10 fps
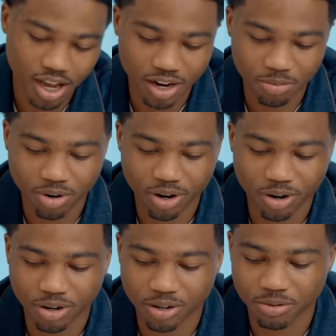I had a
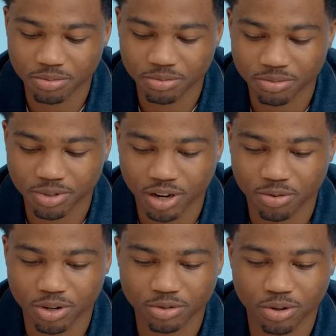pair of, um,
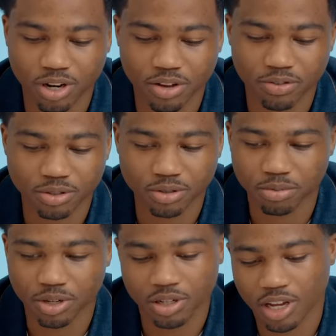yeah, retro
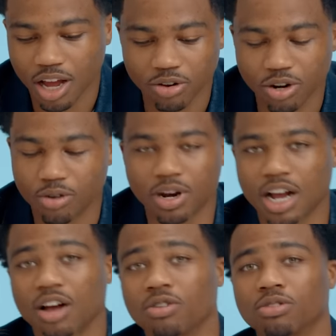elevens, but I don't know. When
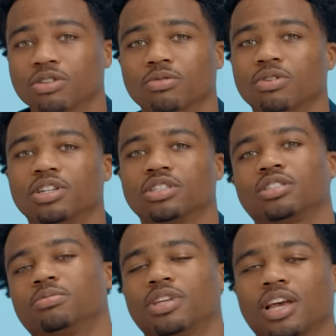I got older, the
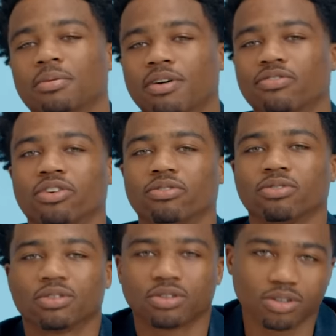ones just became my
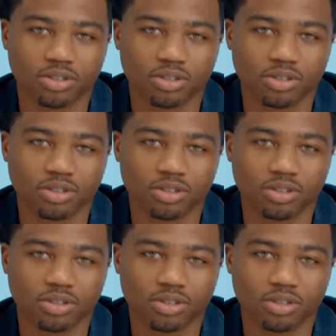favorite.